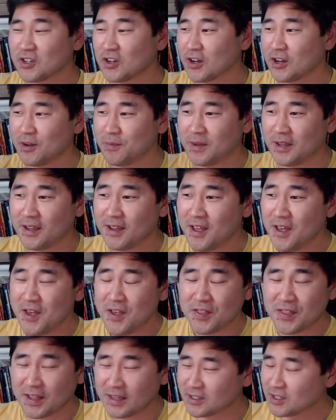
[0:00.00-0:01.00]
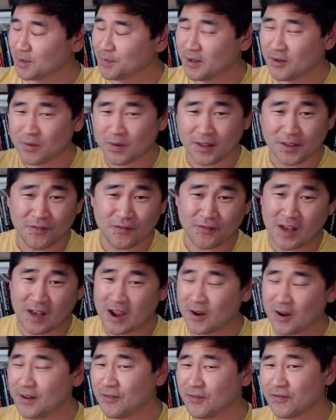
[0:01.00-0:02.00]
Things are going to be really
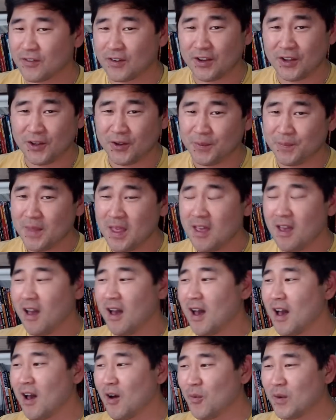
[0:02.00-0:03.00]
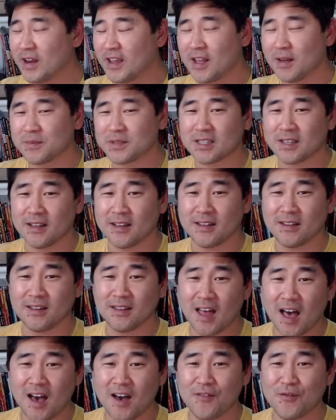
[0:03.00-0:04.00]
fiery for you when it comes to
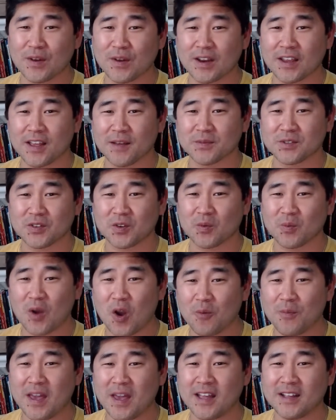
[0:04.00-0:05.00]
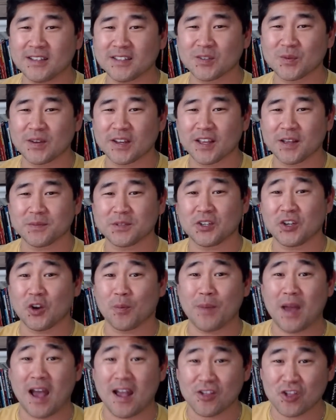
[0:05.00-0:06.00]
love, when it comes to romance, when it comes to
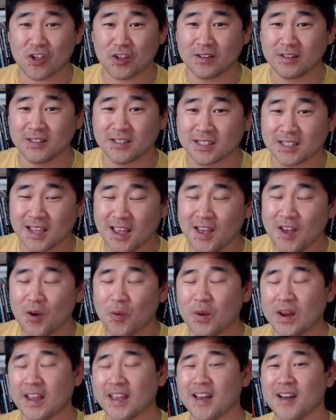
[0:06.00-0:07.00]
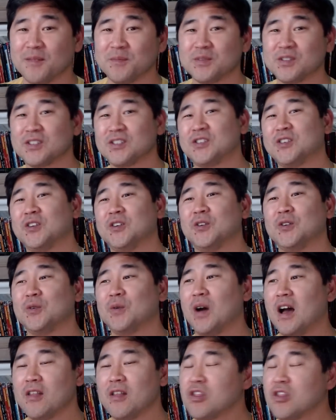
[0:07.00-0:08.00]
your passions, when it comes
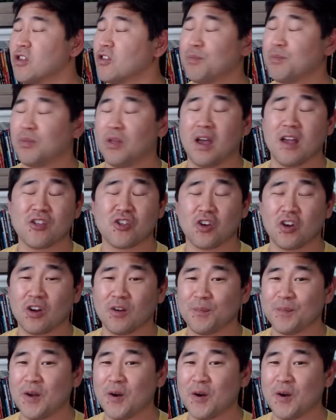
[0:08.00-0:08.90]
to just pleasure,